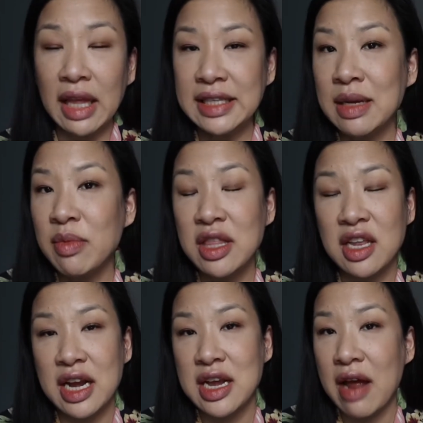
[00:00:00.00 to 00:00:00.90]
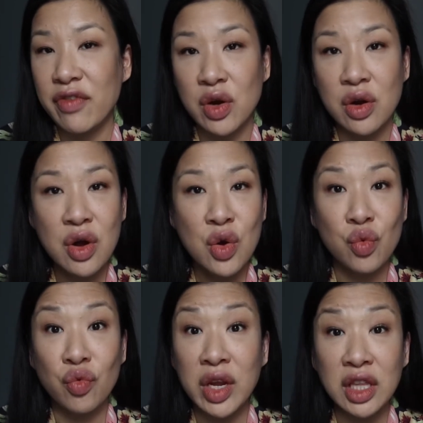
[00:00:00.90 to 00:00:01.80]
It's something that I never
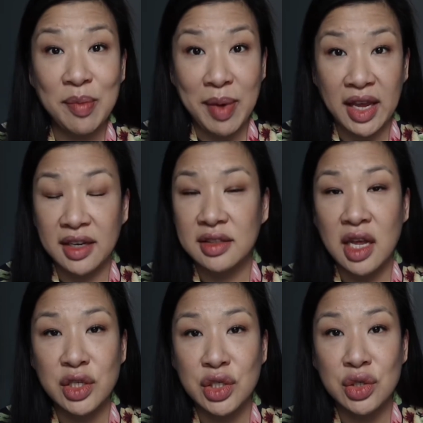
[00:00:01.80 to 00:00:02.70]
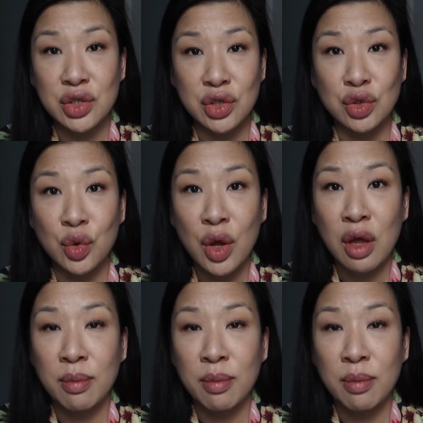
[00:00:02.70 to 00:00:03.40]
really paid attention to